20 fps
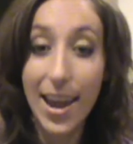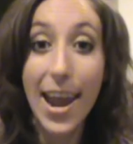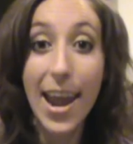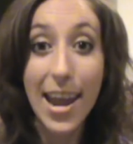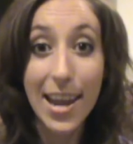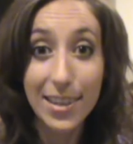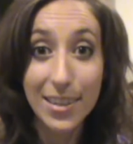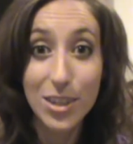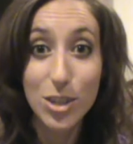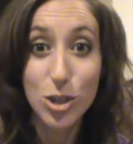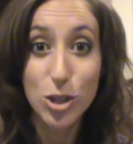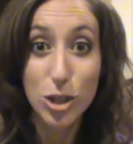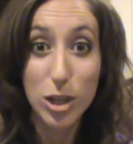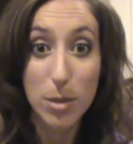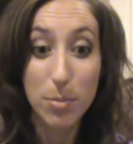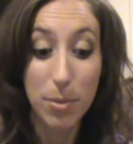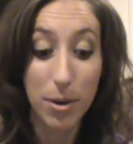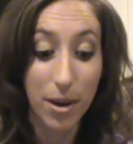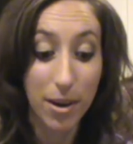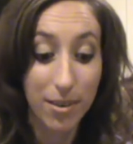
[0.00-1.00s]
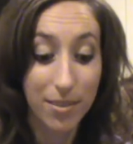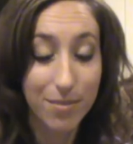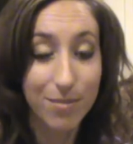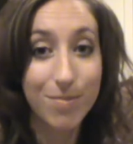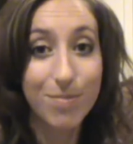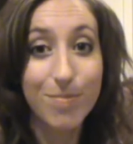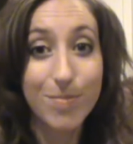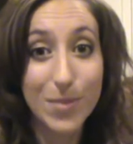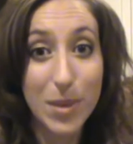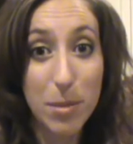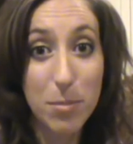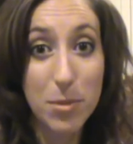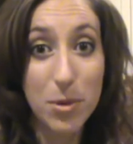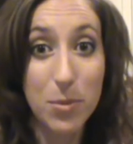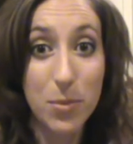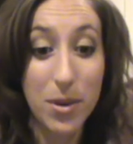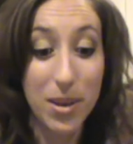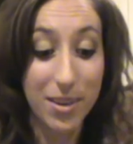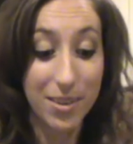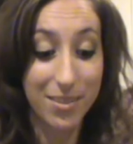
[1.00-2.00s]
And it's cheaper,
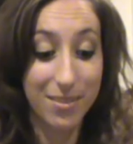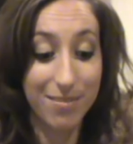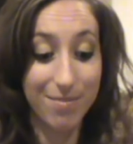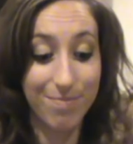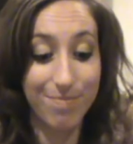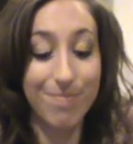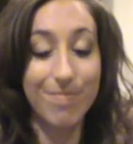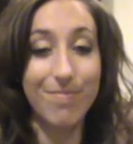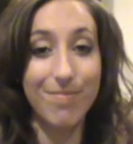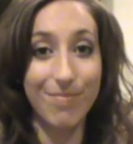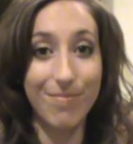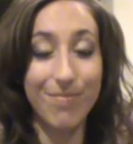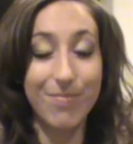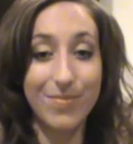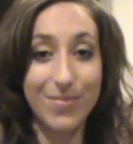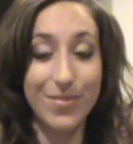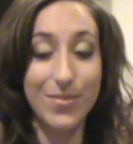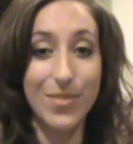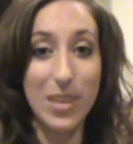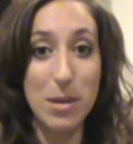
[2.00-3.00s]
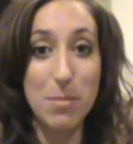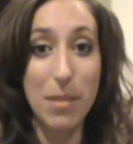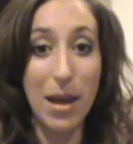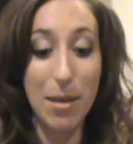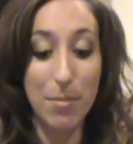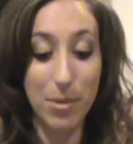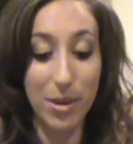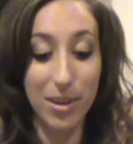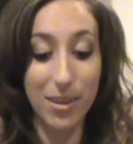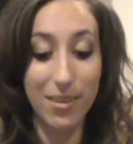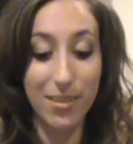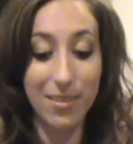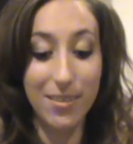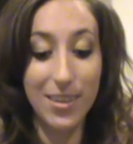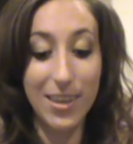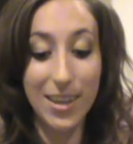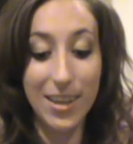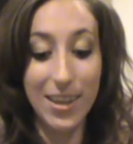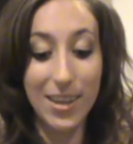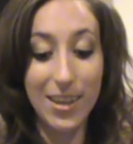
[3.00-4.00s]
#1 in my book.
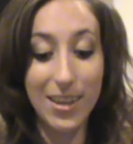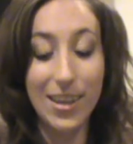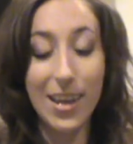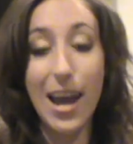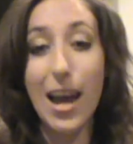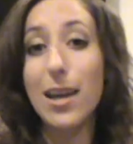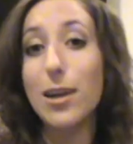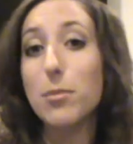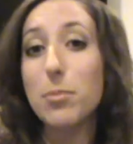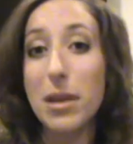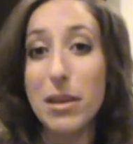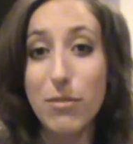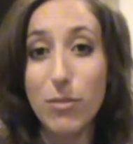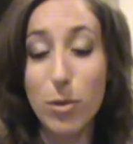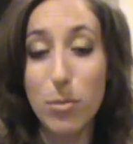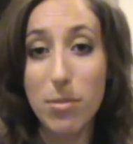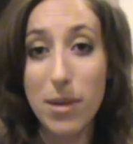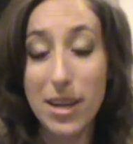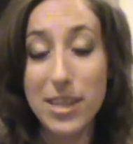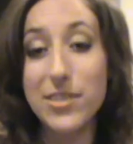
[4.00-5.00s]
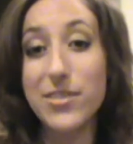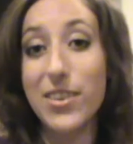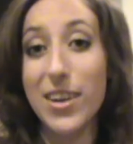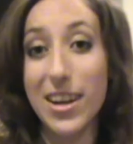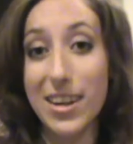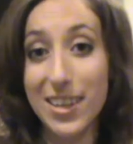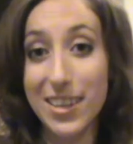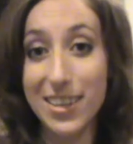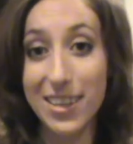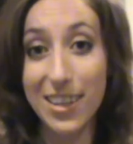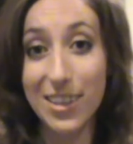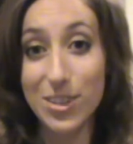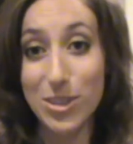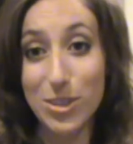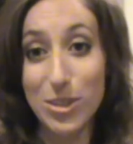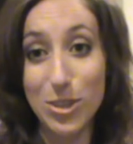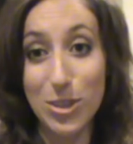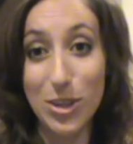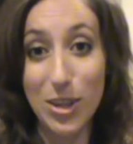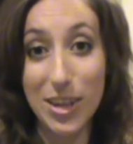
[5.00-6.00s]
I don't pay full price for anything,
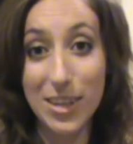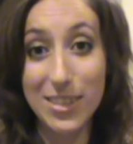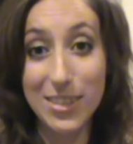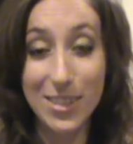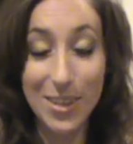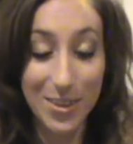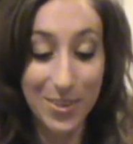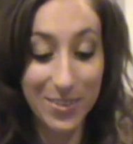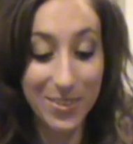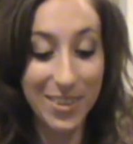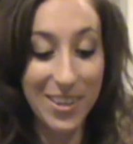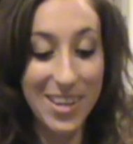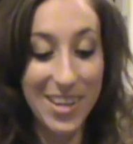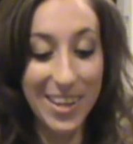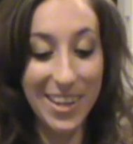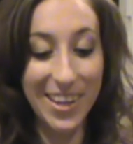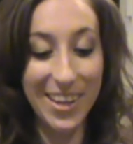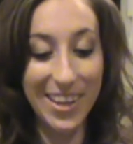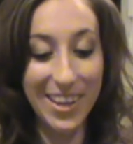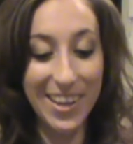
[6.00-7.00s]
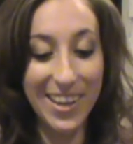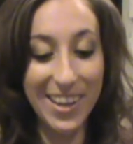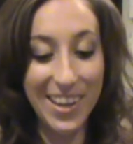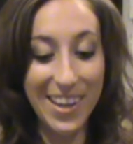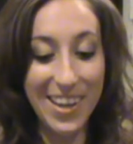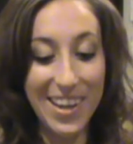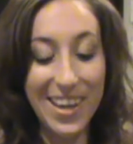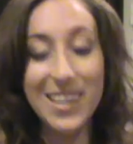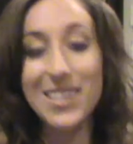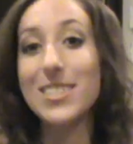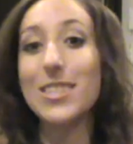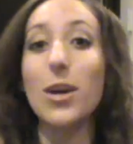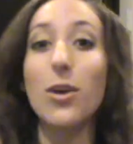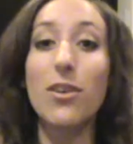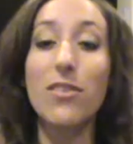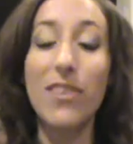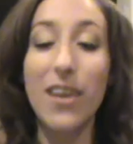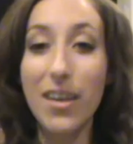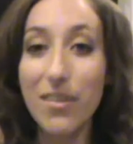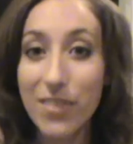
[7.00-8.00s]
just so you guys know.
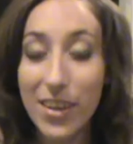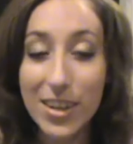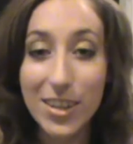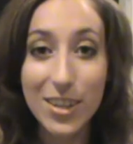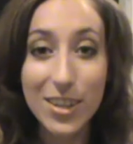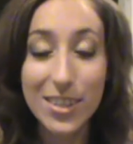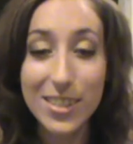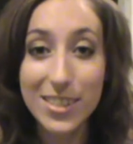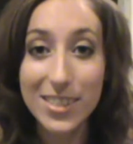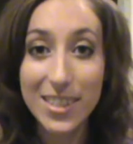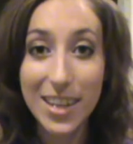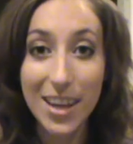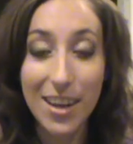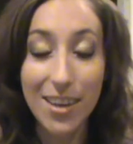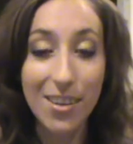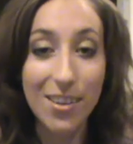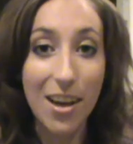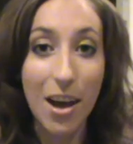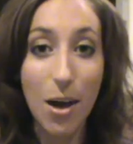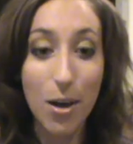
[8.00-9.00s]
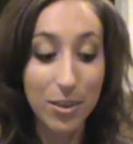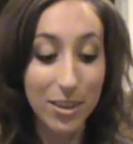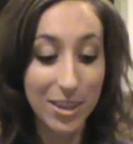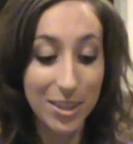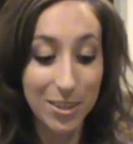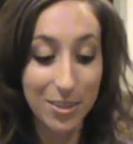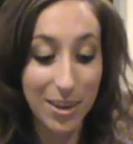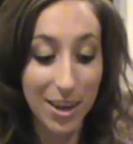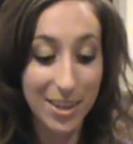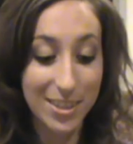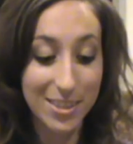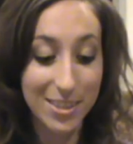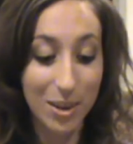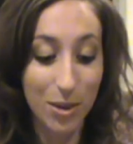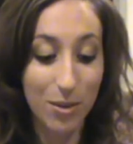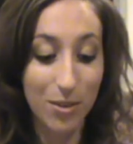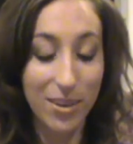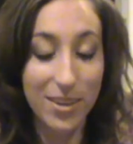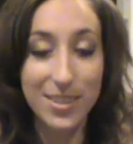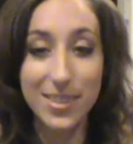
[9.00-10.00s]
So if I find a good sale, I'll let you guys
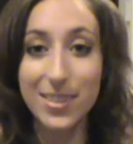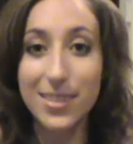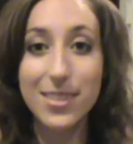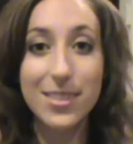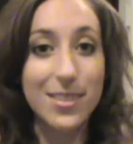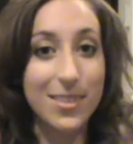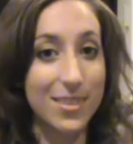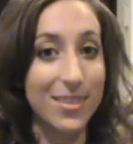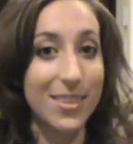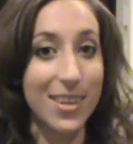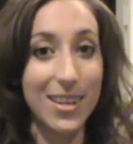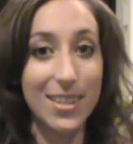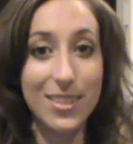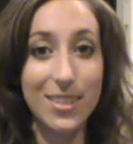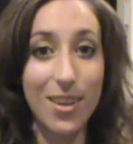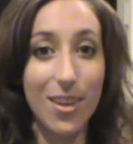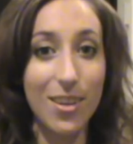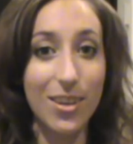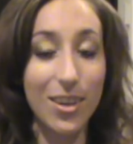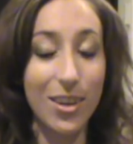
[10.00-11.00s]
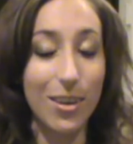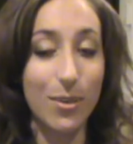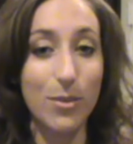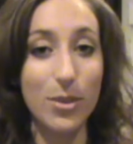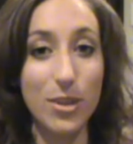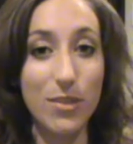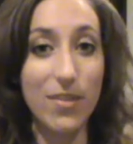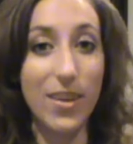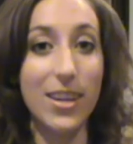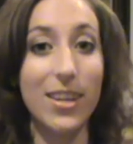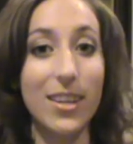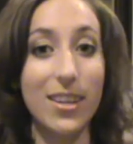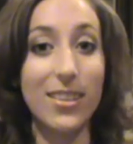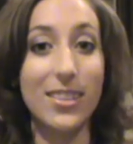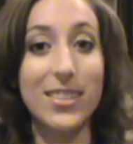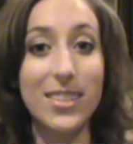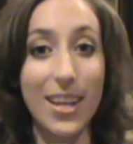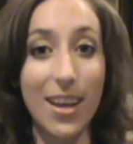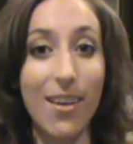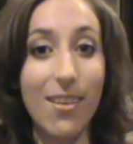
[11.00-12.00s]
know, because it's all good when you find a
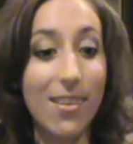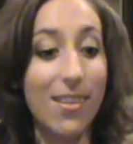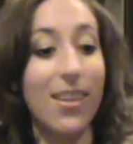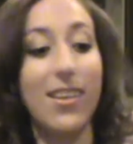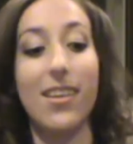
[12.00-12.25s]
good sale.